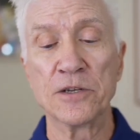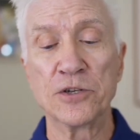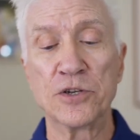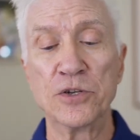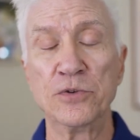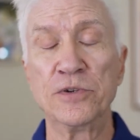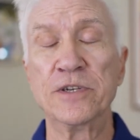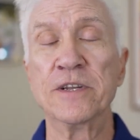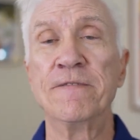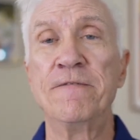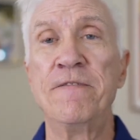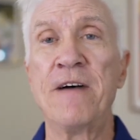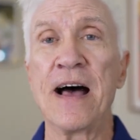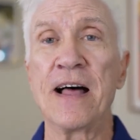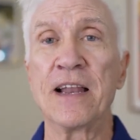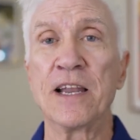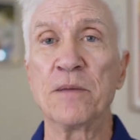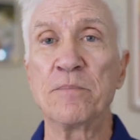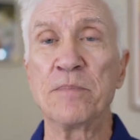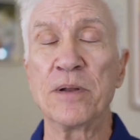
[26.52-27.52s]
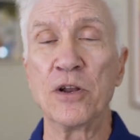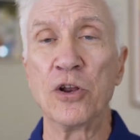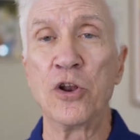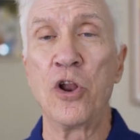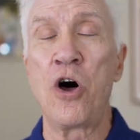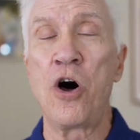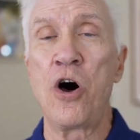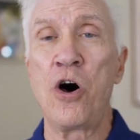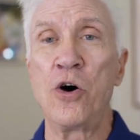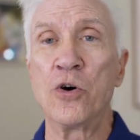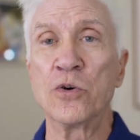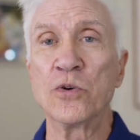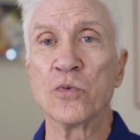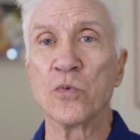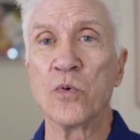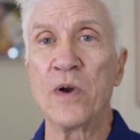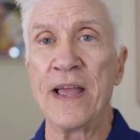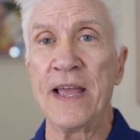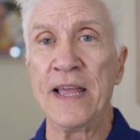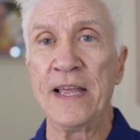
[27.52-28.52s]
to develop long
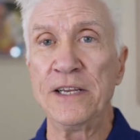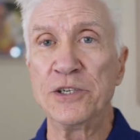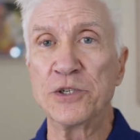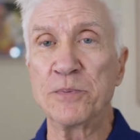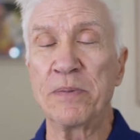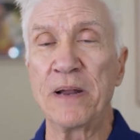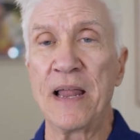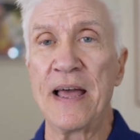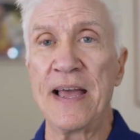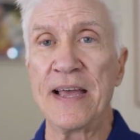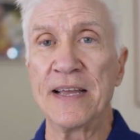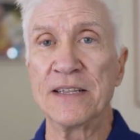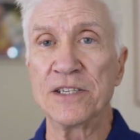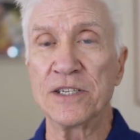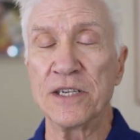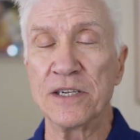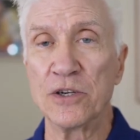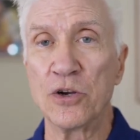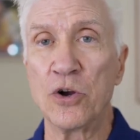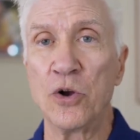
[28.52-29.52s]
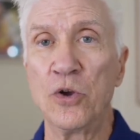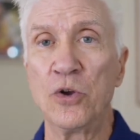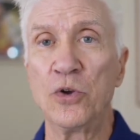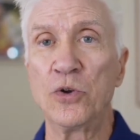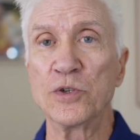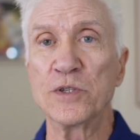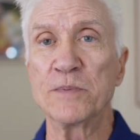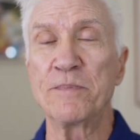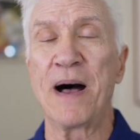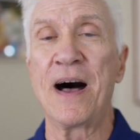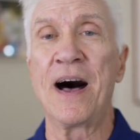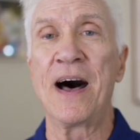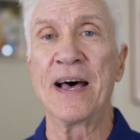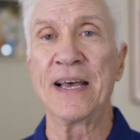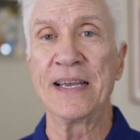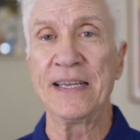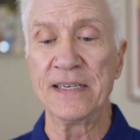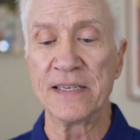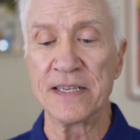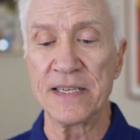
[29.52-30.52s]
range plans and goals
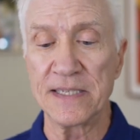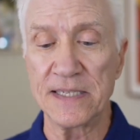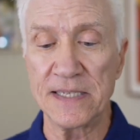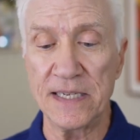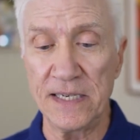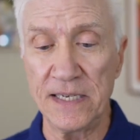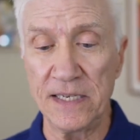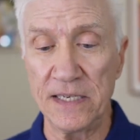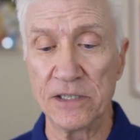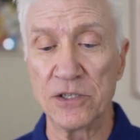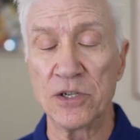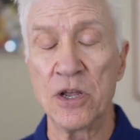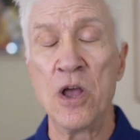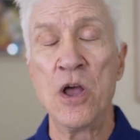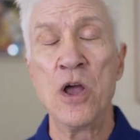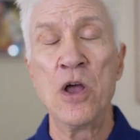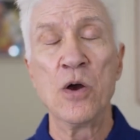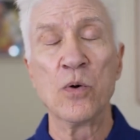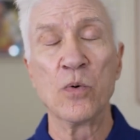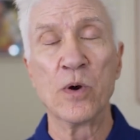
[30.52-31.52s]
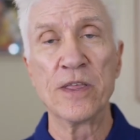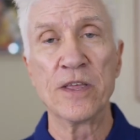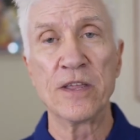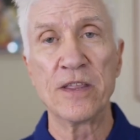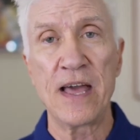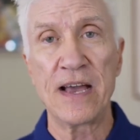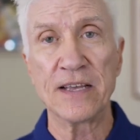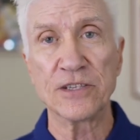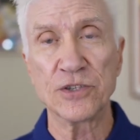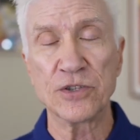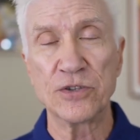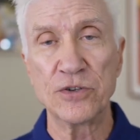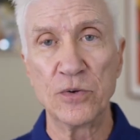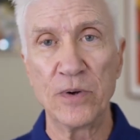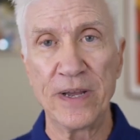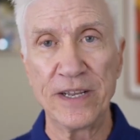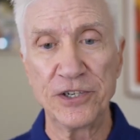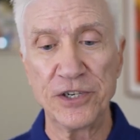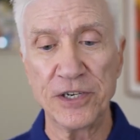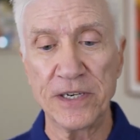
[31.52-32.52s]
behind the scenes, whether that's
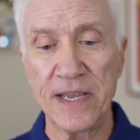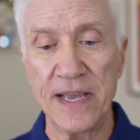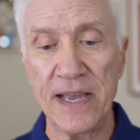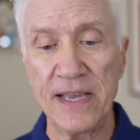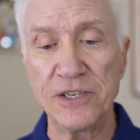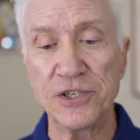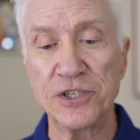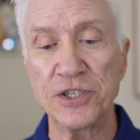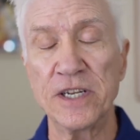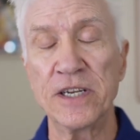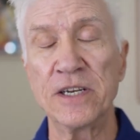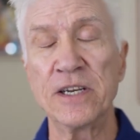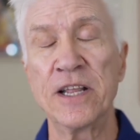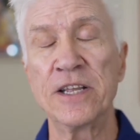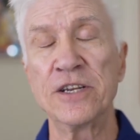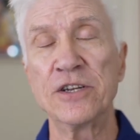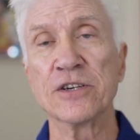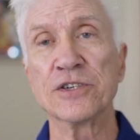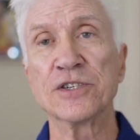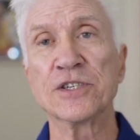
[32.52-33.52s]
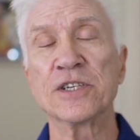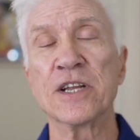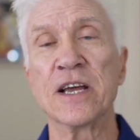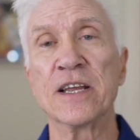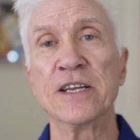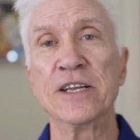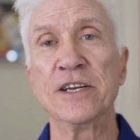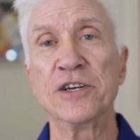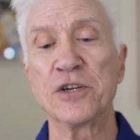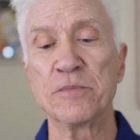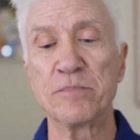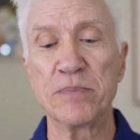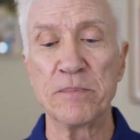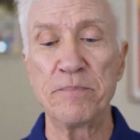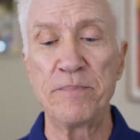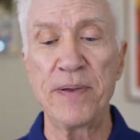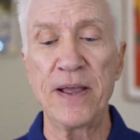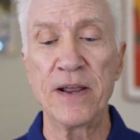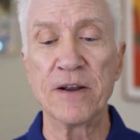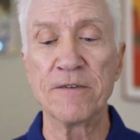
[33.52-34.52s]
through education that you're studying to
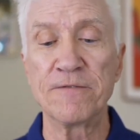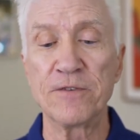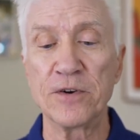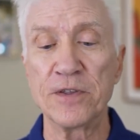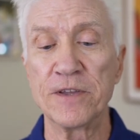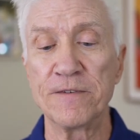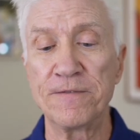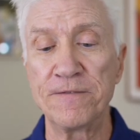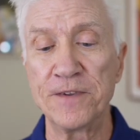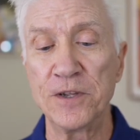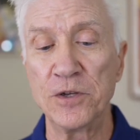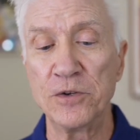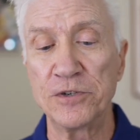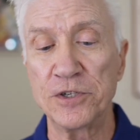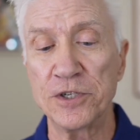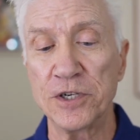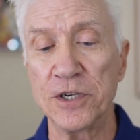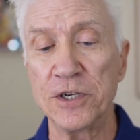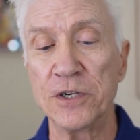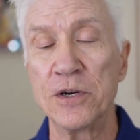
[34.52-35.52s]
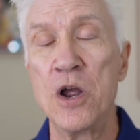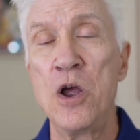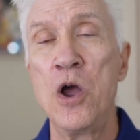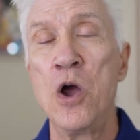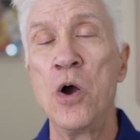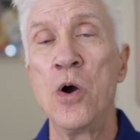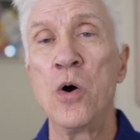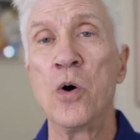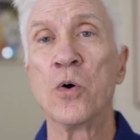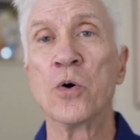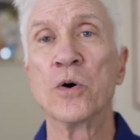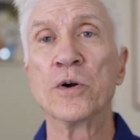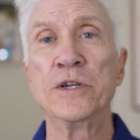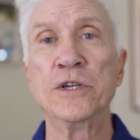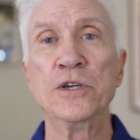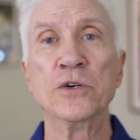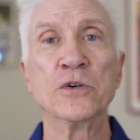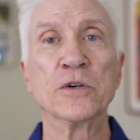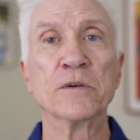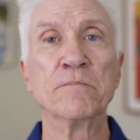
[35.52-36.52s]
prepare for the future, or
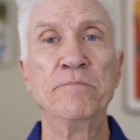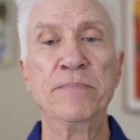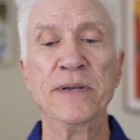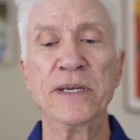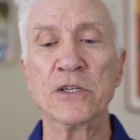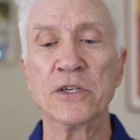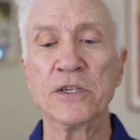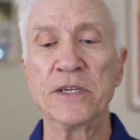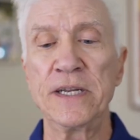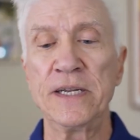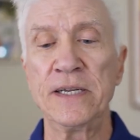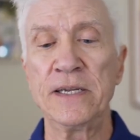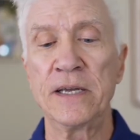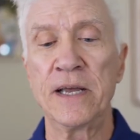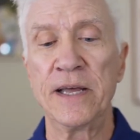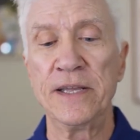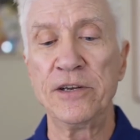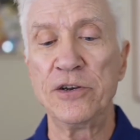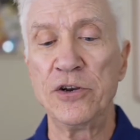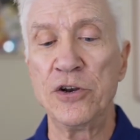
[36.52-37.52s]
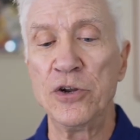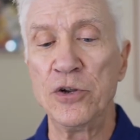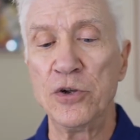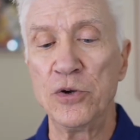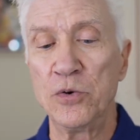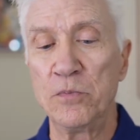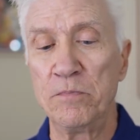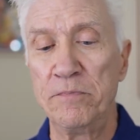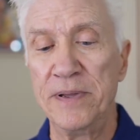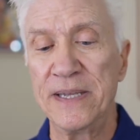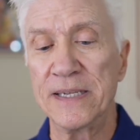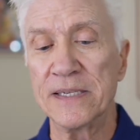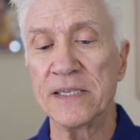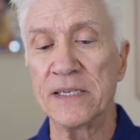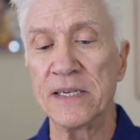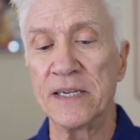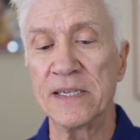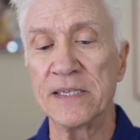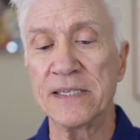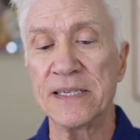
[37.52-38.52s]
you are building a new
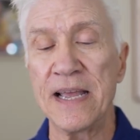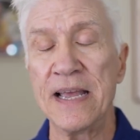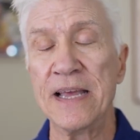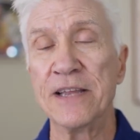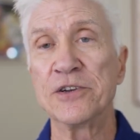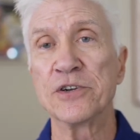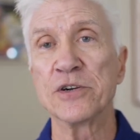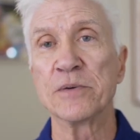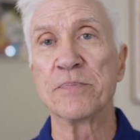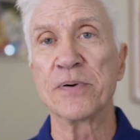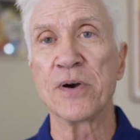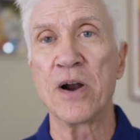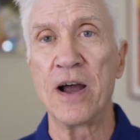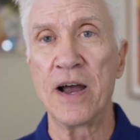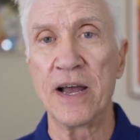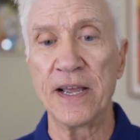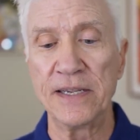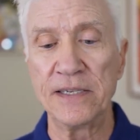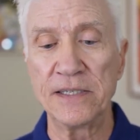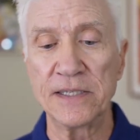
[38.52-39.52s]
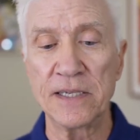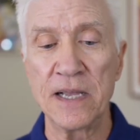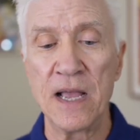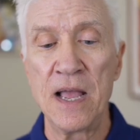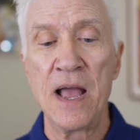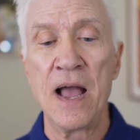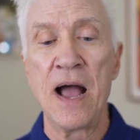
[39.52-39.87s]
business enterprise.